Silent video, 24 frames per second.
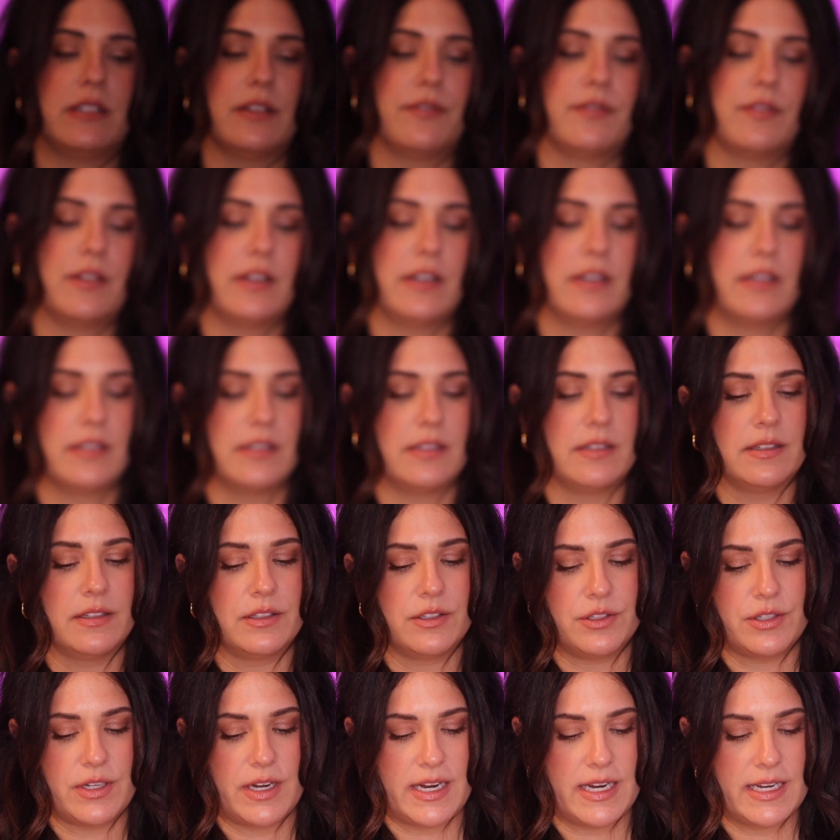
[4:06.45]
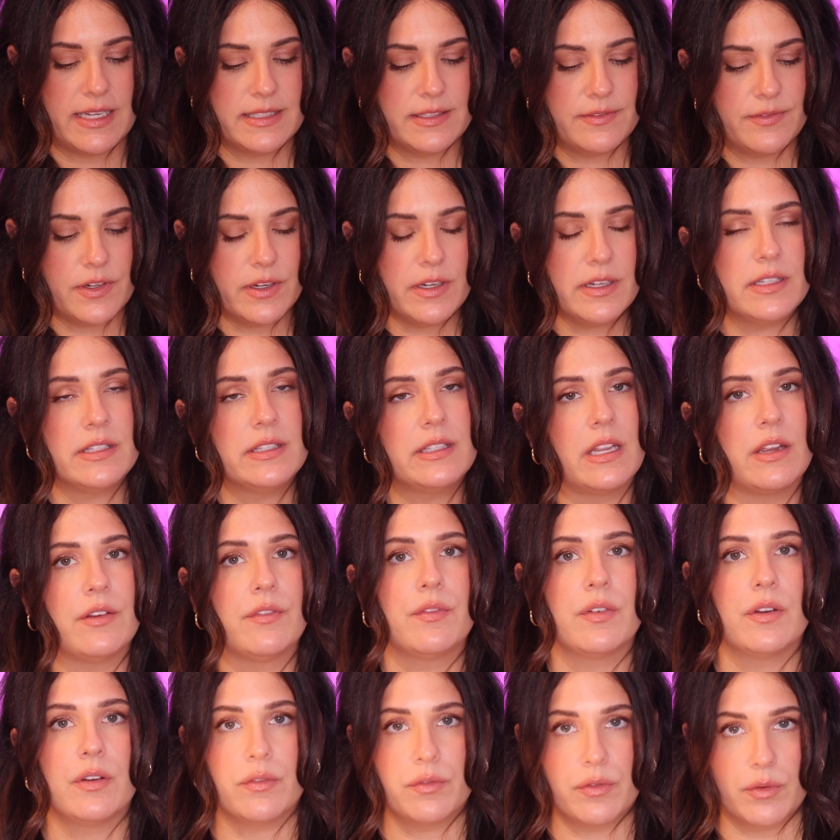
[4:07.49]
different shades, very
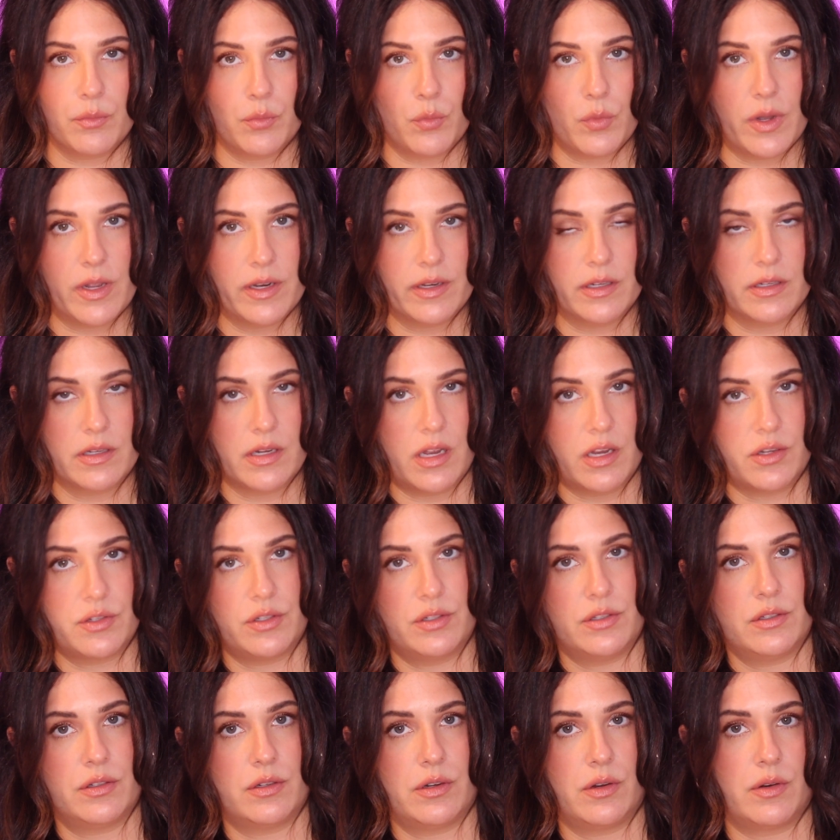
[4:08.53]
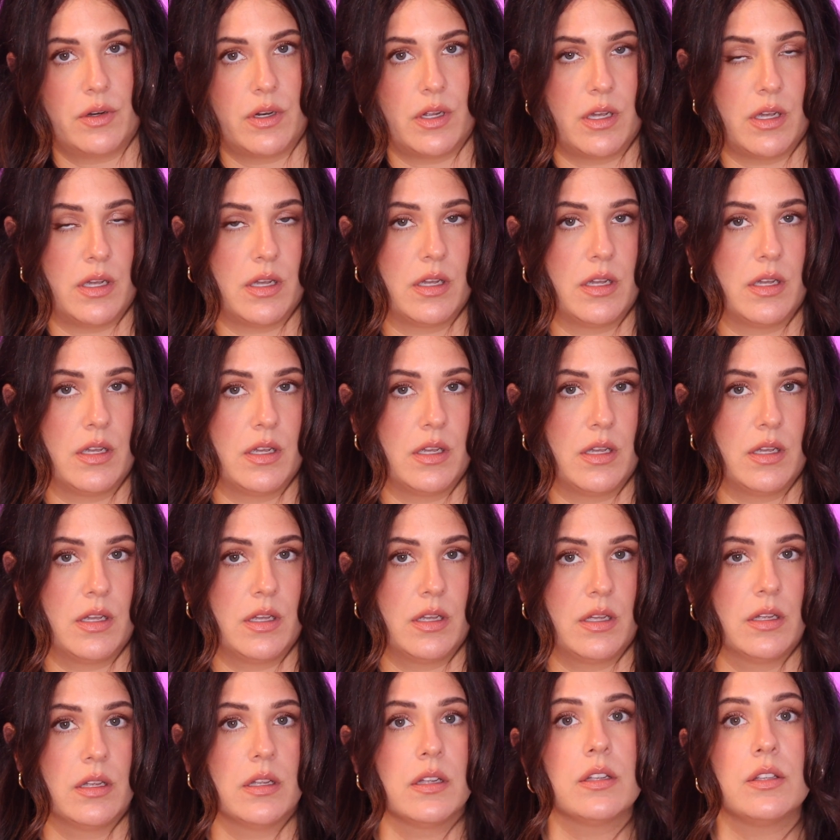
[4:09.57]
different from what Natasha Denona
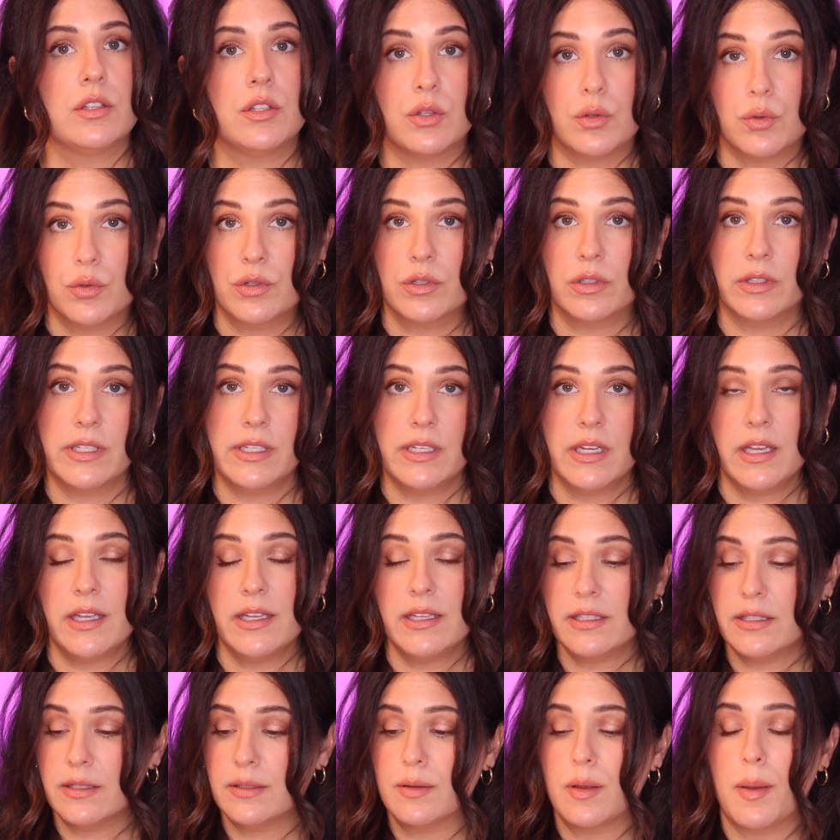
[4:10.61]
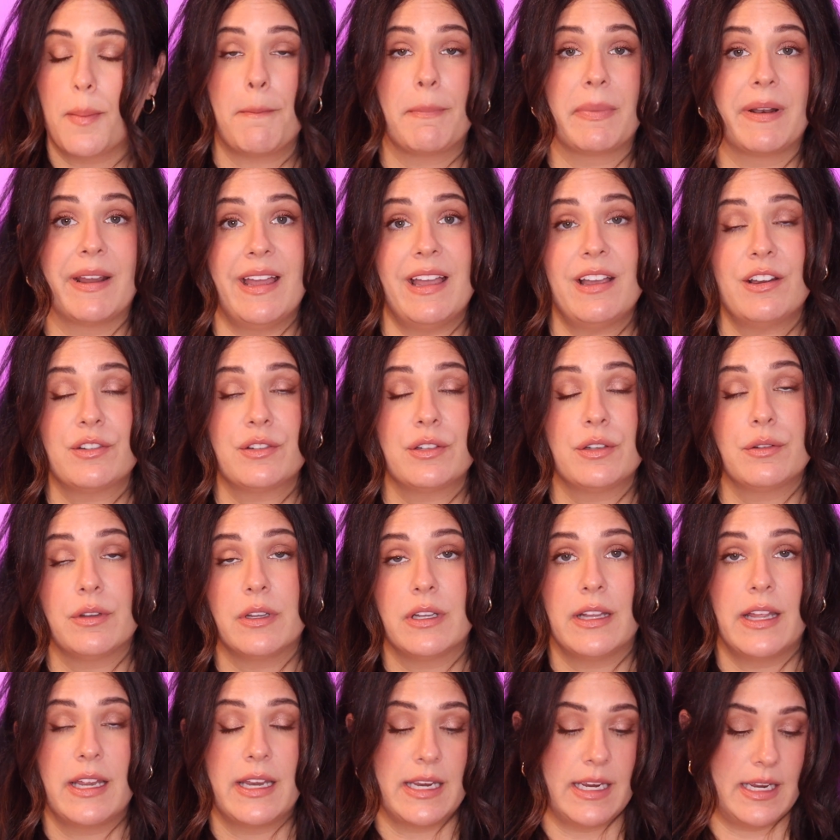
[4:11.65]
usually does, but I actually
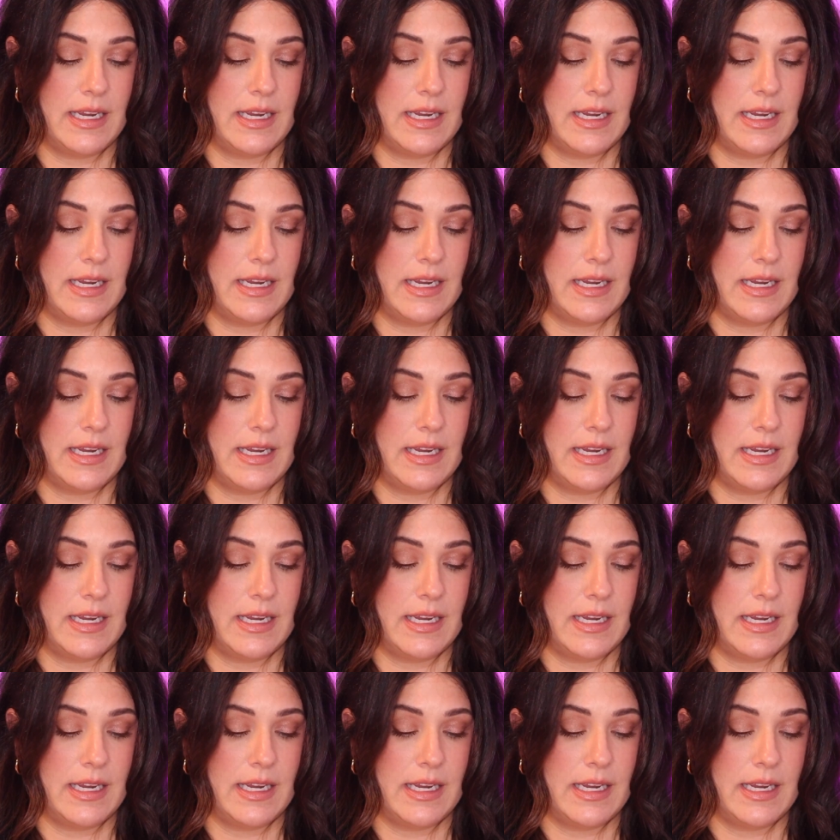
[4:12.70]
really like